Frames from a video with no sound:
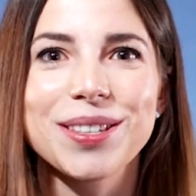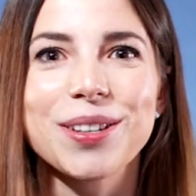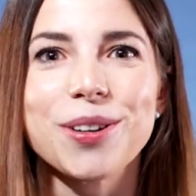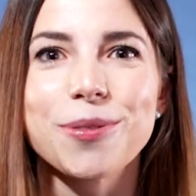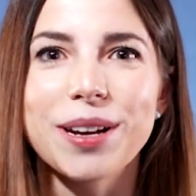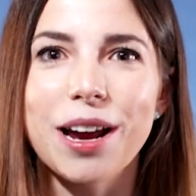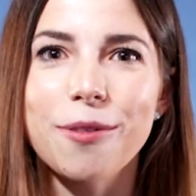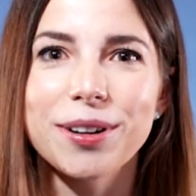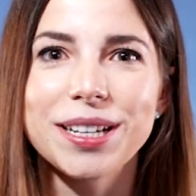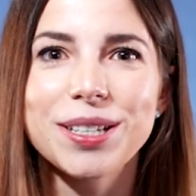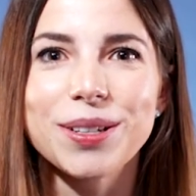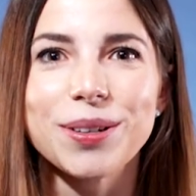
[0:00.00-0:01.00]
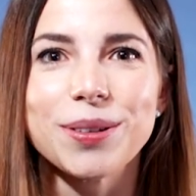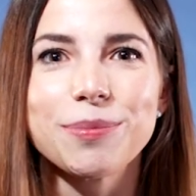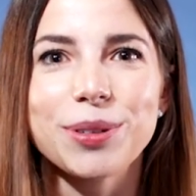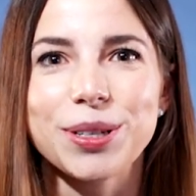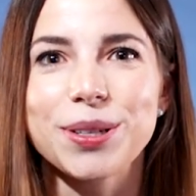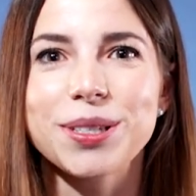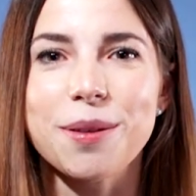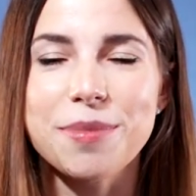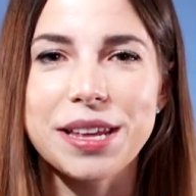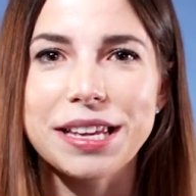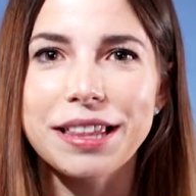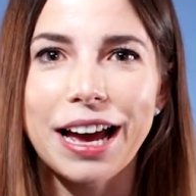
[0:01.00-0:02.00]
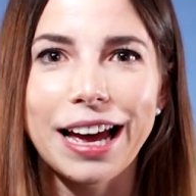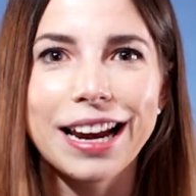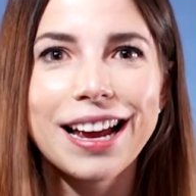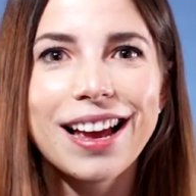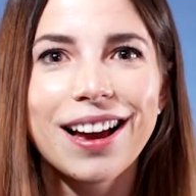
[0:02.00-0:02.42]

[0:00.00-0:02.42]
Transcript: So when I wanted to pursue something that